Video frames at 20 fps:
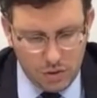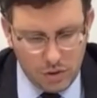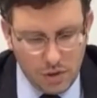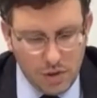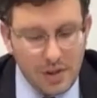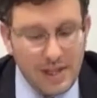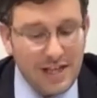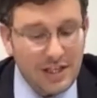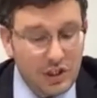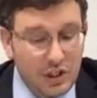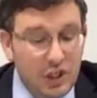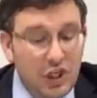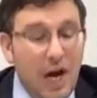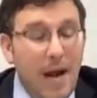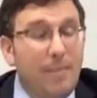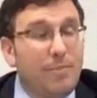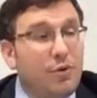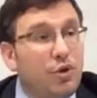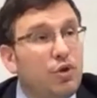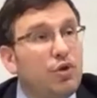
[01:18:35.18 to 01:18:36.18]
That's
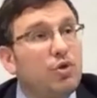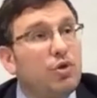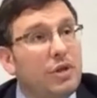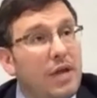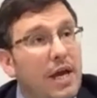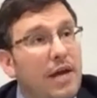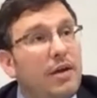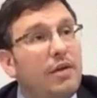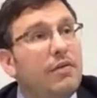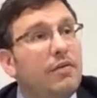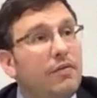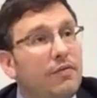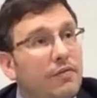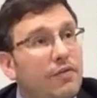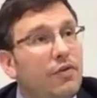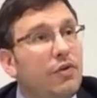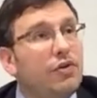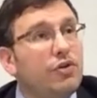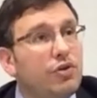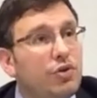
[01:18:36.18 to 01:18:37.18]
chapter 10,
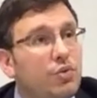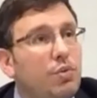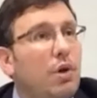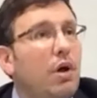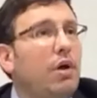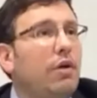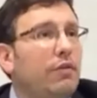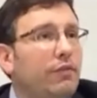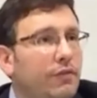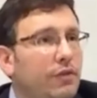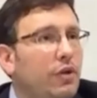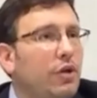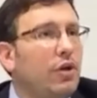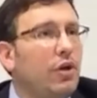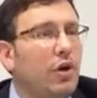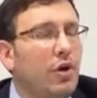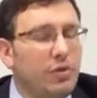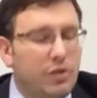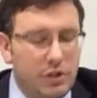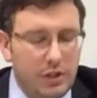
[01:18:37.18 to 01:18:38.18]
verse 12. You can
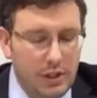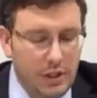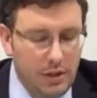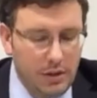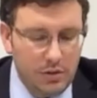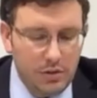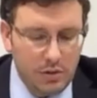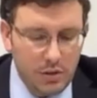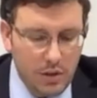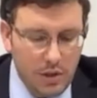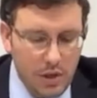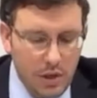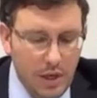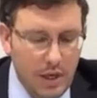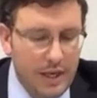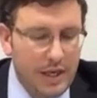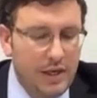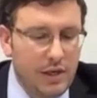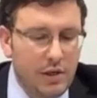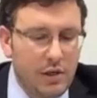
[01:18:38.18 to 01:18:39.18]
go see it
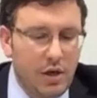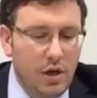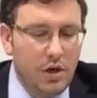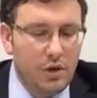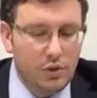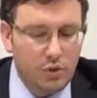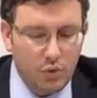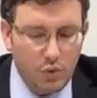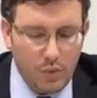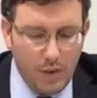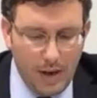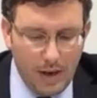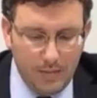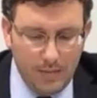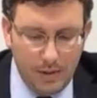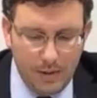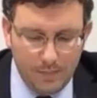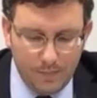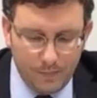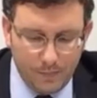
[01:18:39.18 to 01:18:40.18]
in Deuteronomy.